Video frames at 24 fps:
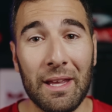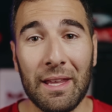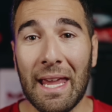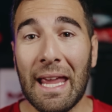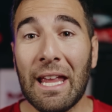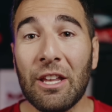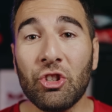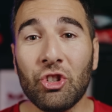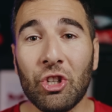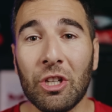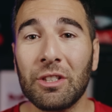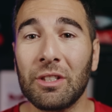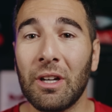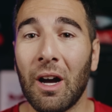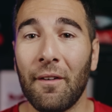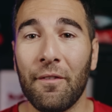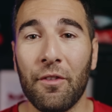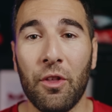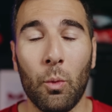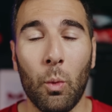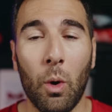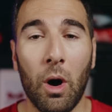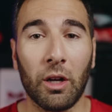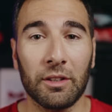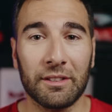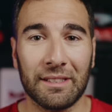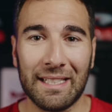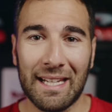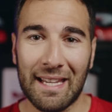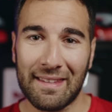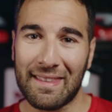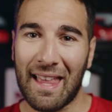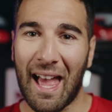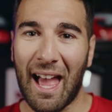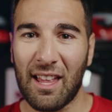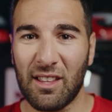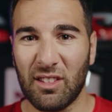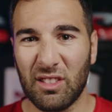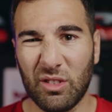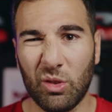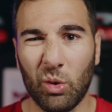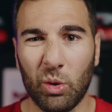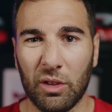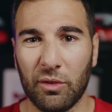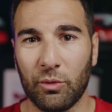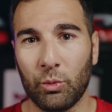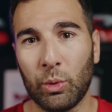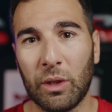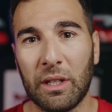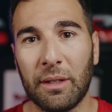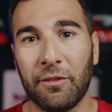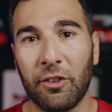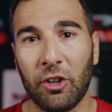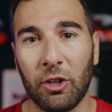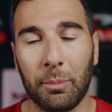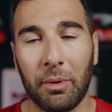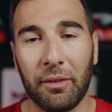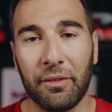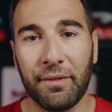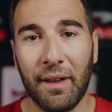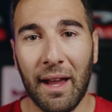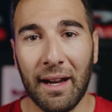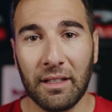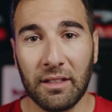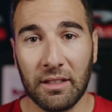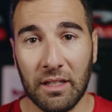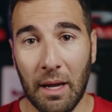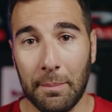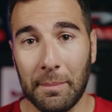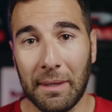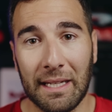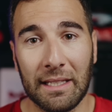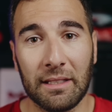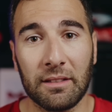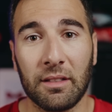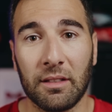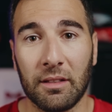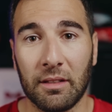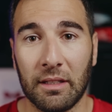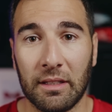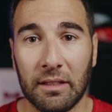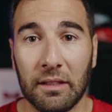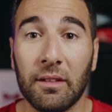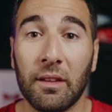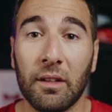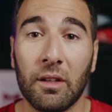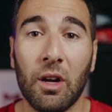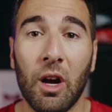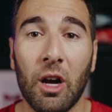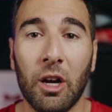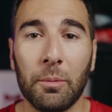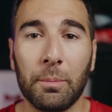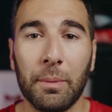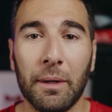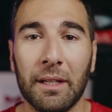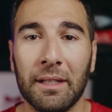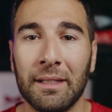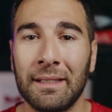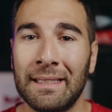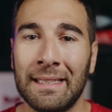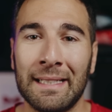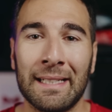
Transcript: inches off the wall to get that sort of reverb effect coming into the cockpit.